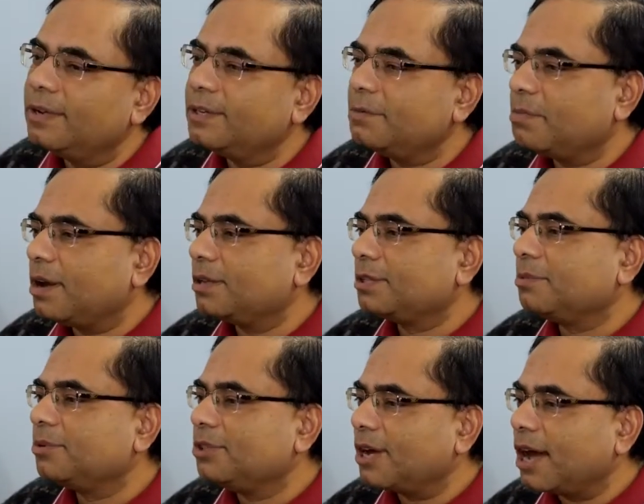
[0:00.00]
is it possible
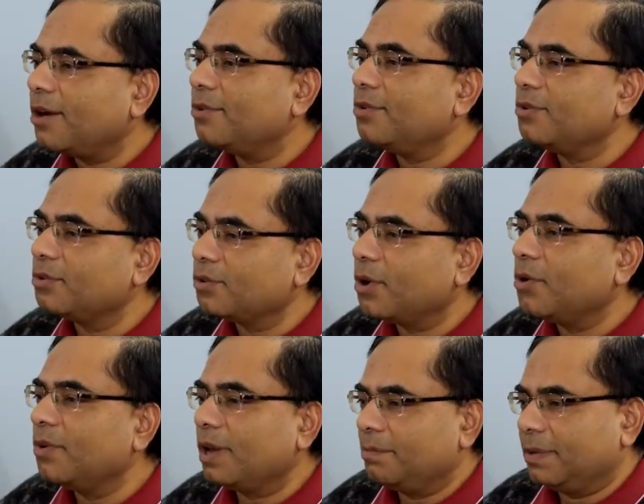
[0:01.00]
to
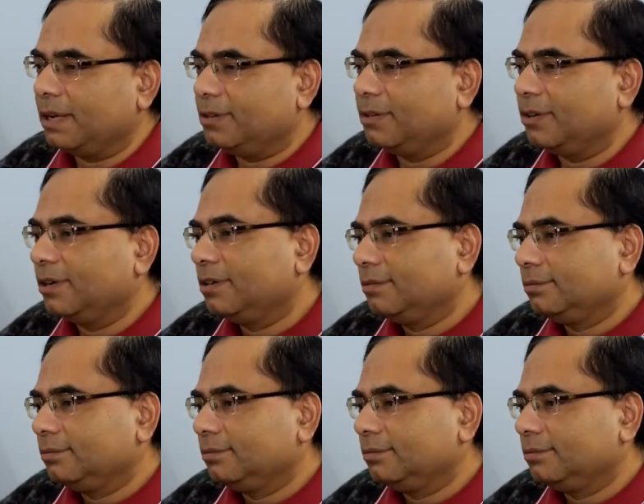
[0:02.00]
outgrow a mentor?